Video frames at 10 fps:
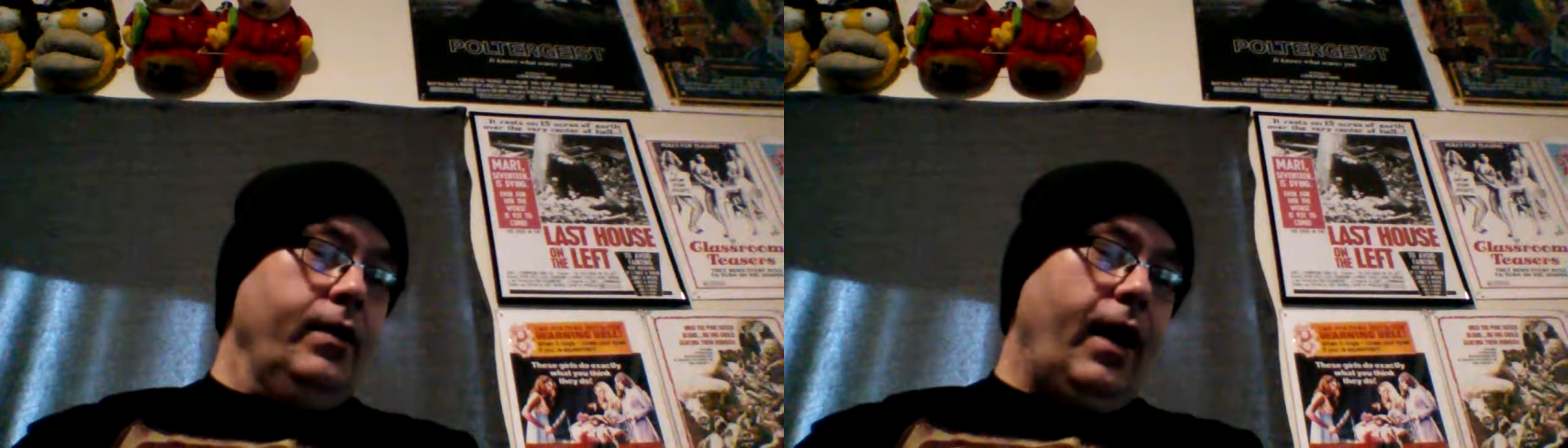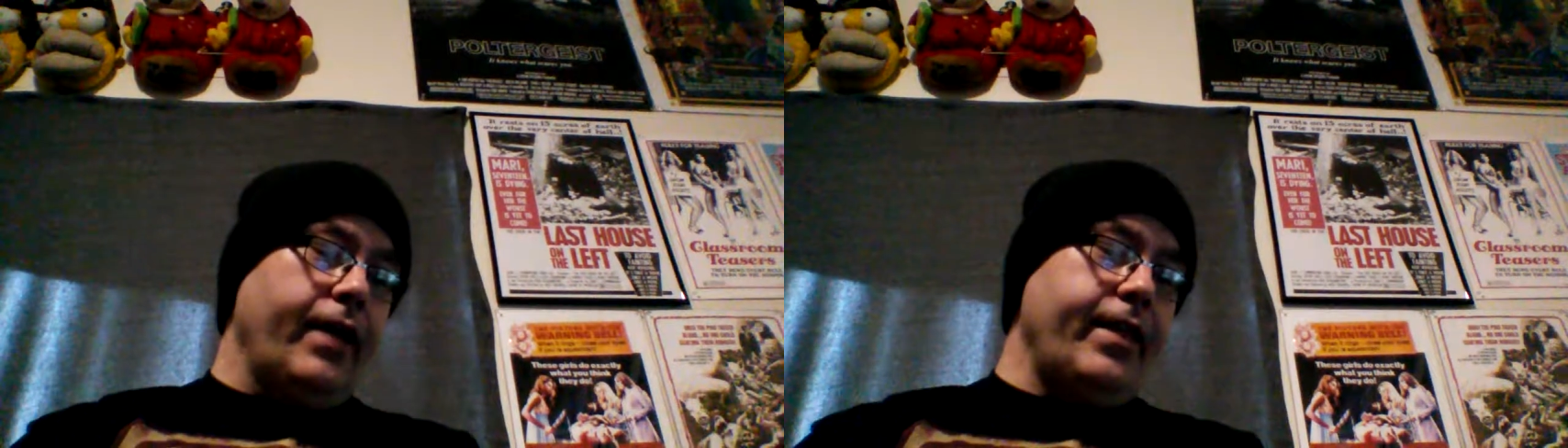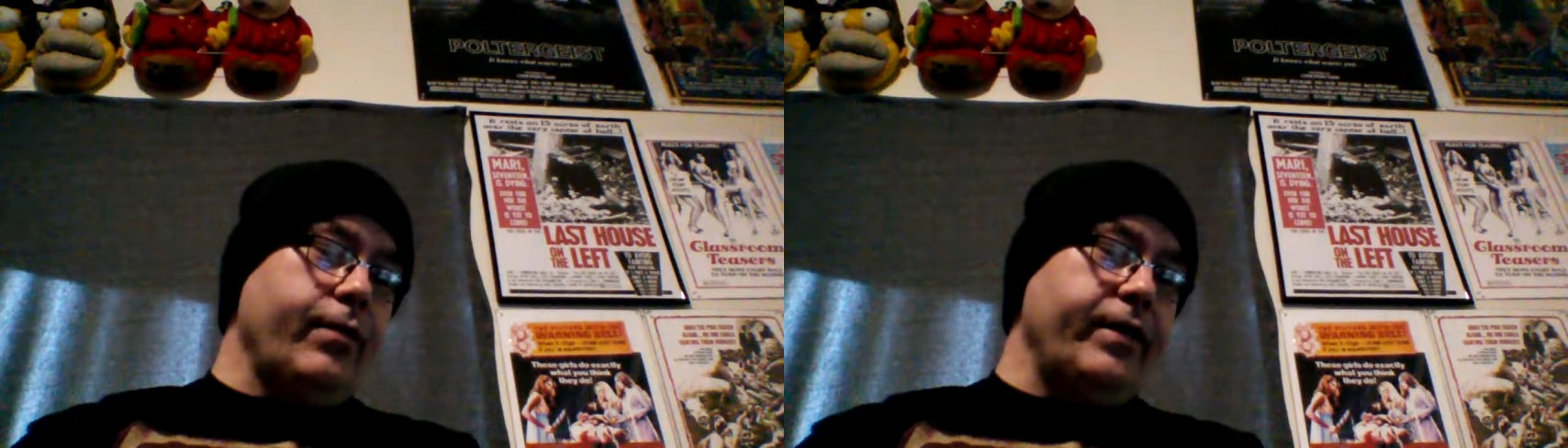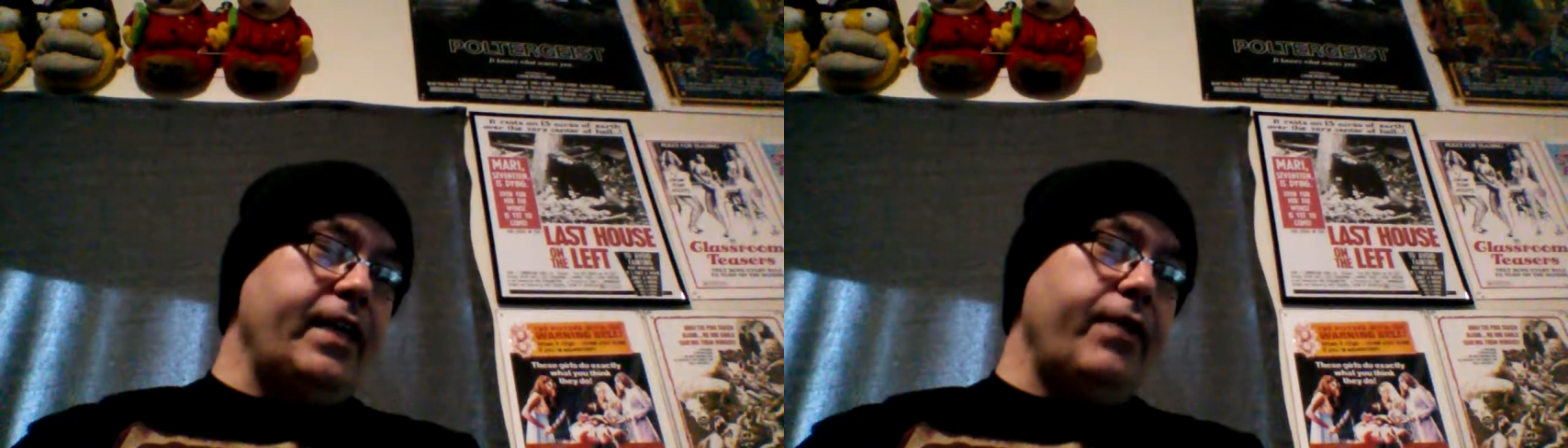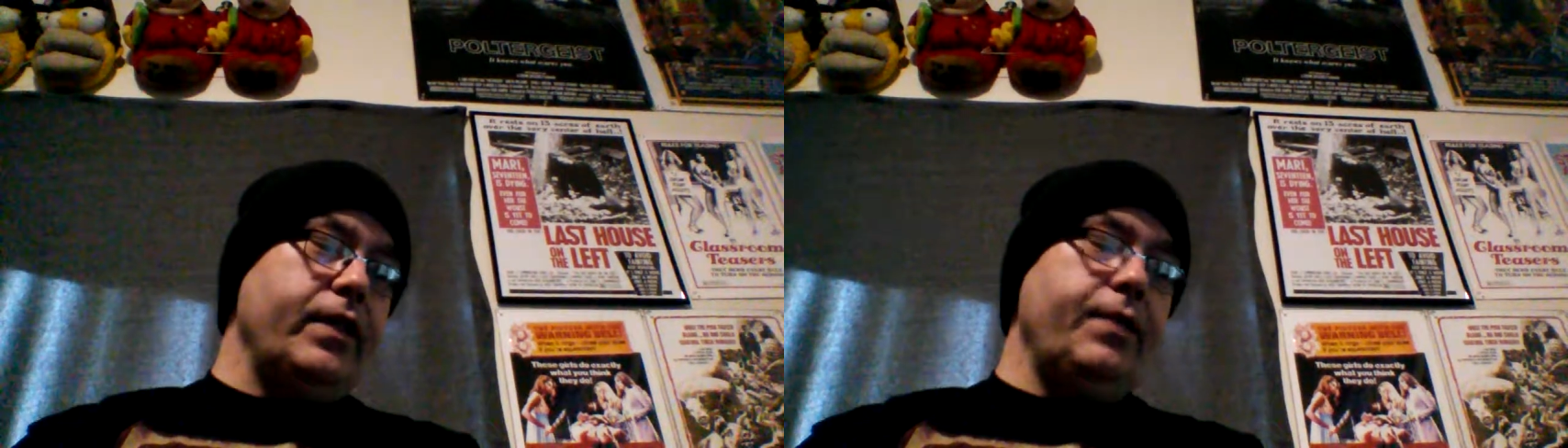I think it would
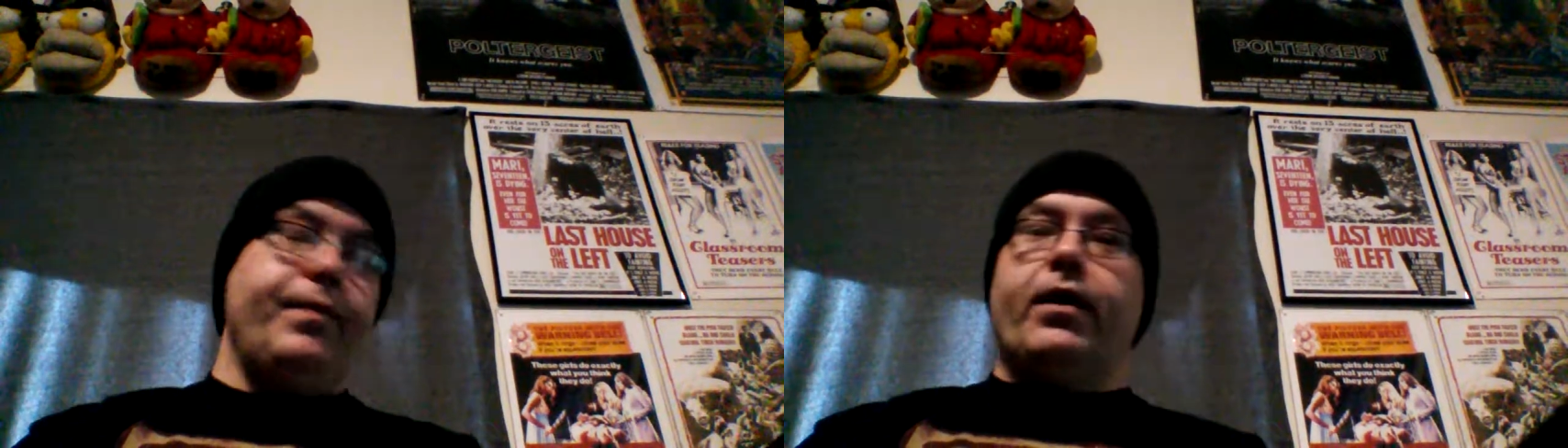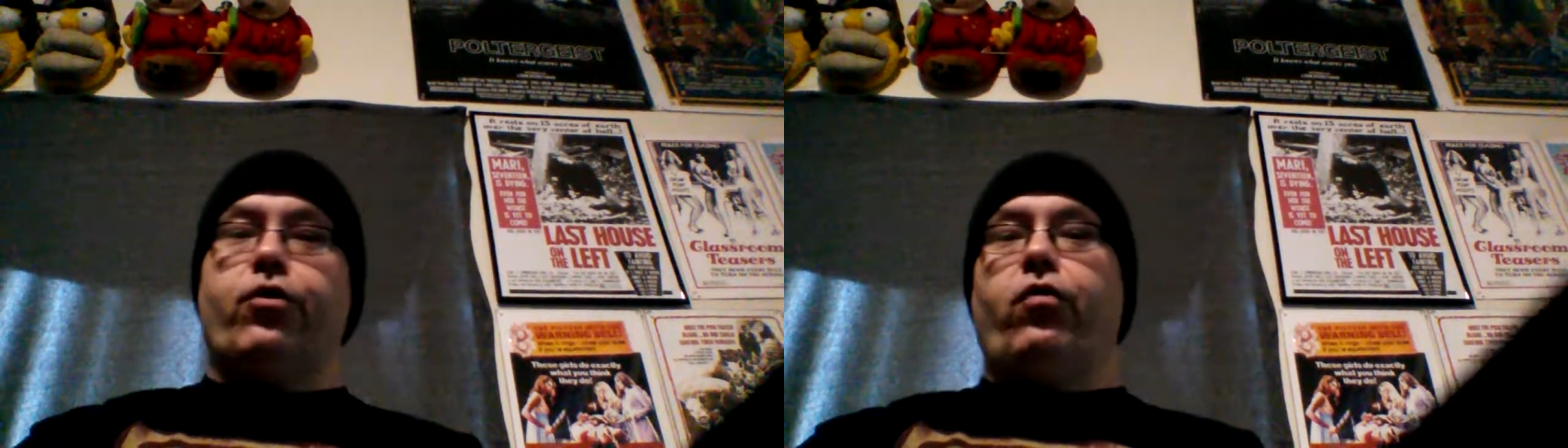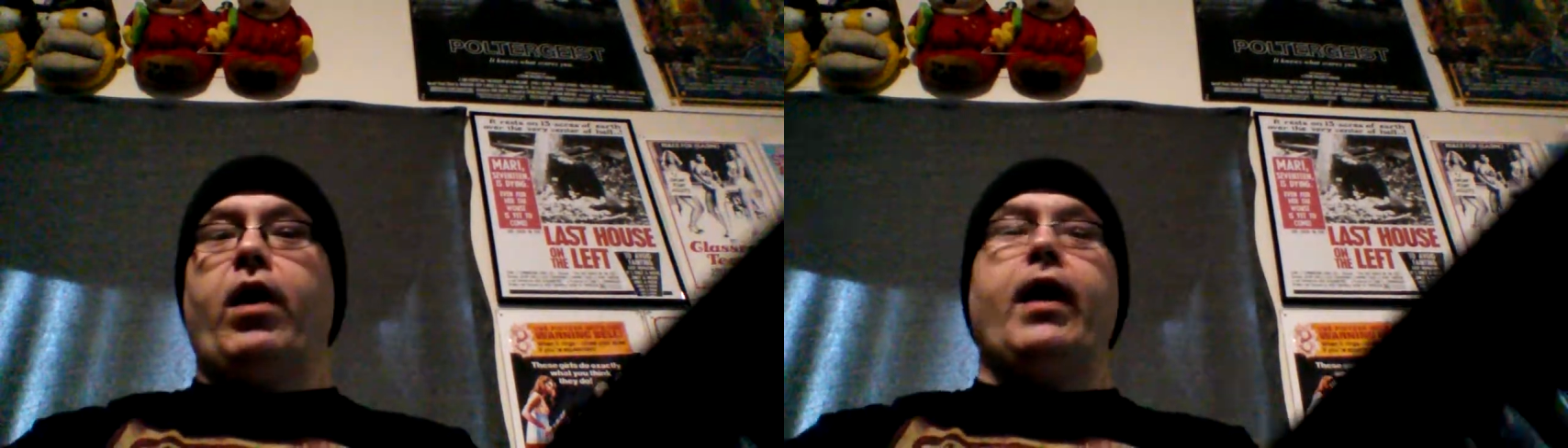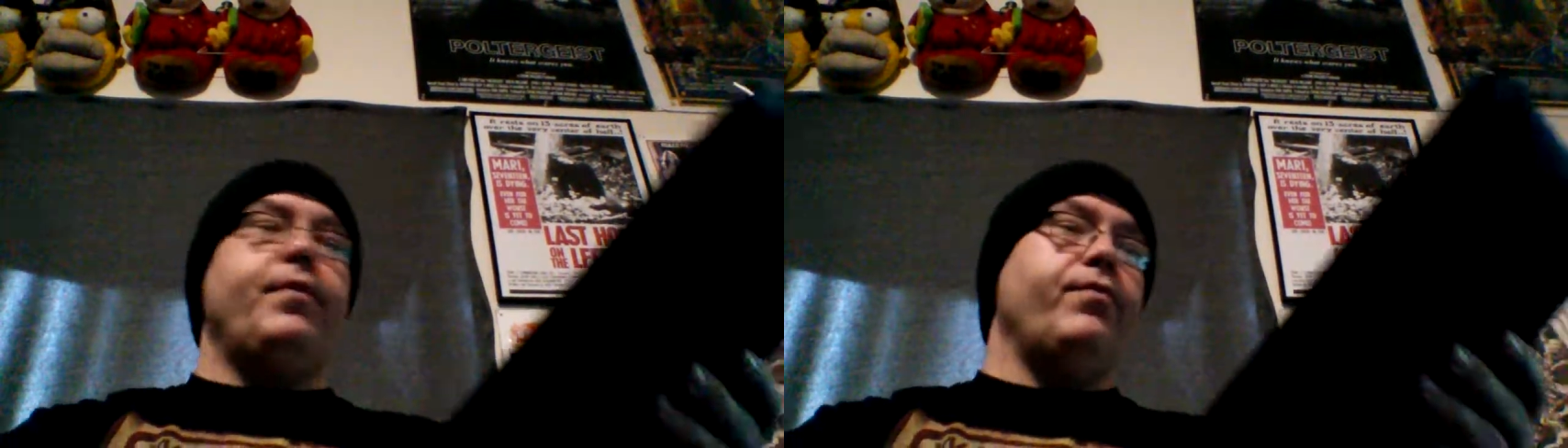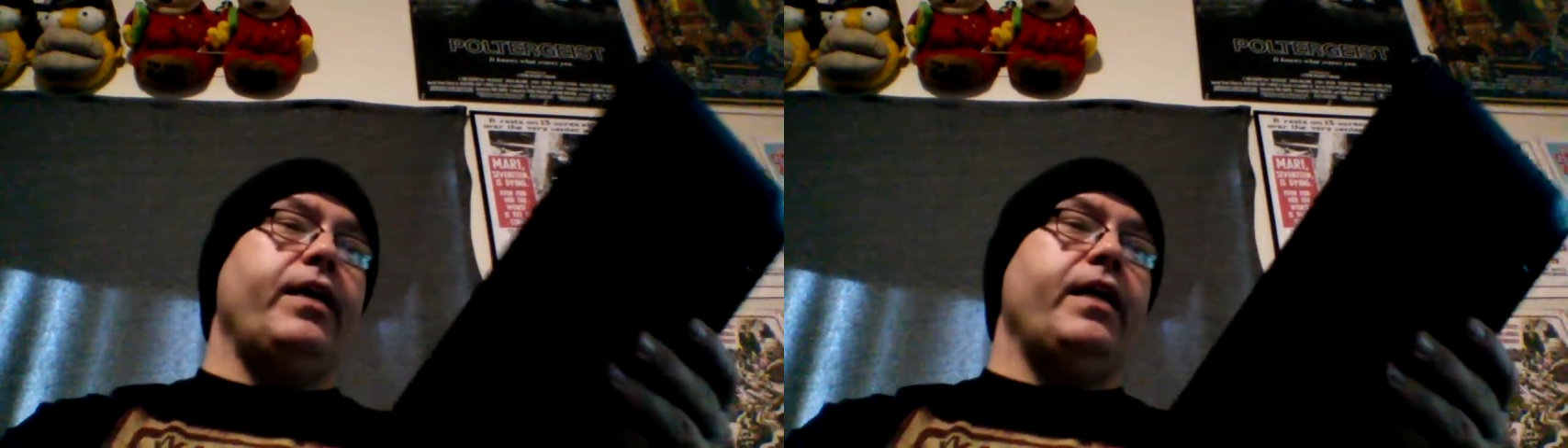definitely be a crime
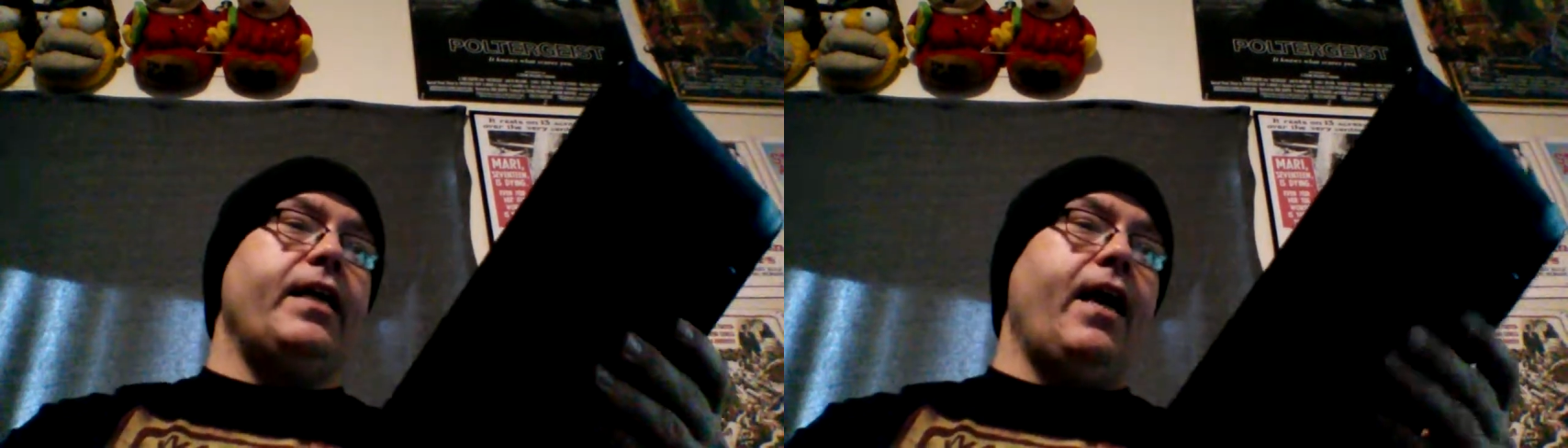if we didn't